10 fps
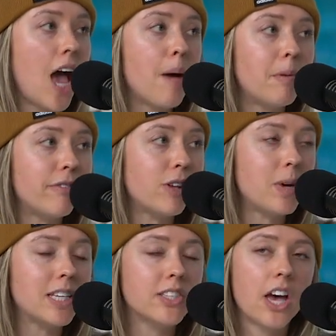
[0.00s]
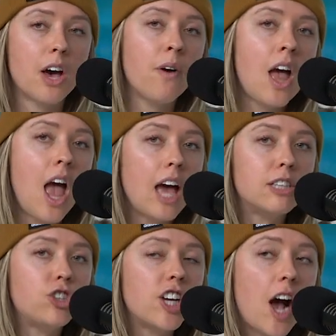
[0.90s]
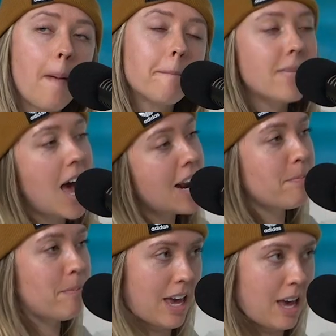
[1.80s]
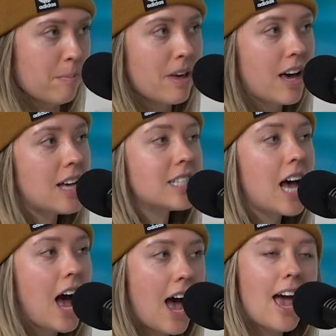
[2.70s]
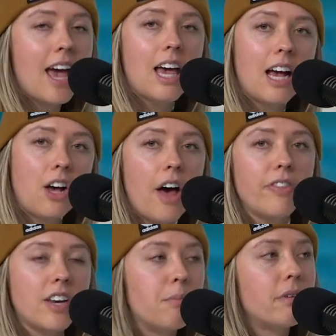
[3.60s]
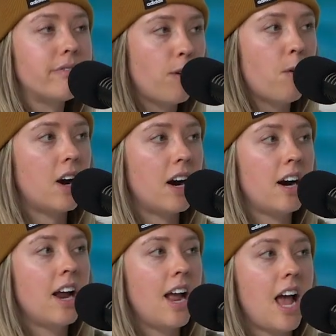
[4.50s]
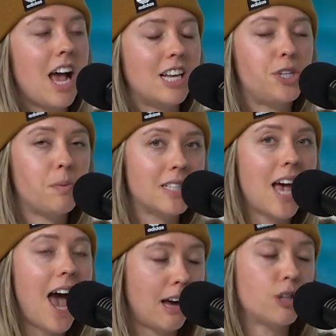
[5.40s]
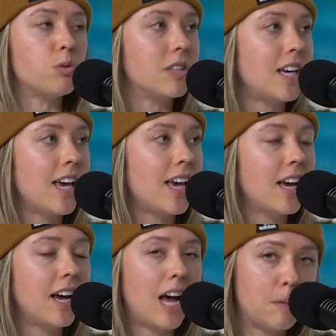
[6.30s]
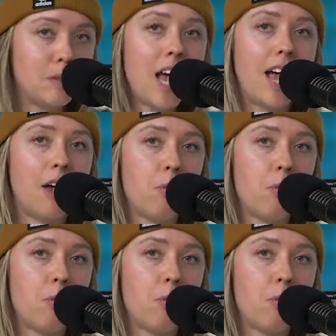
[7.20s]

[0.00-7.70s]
cabin a few weeks ago, and True. she got mad at me because I got the number four, and she yeah. was actually upset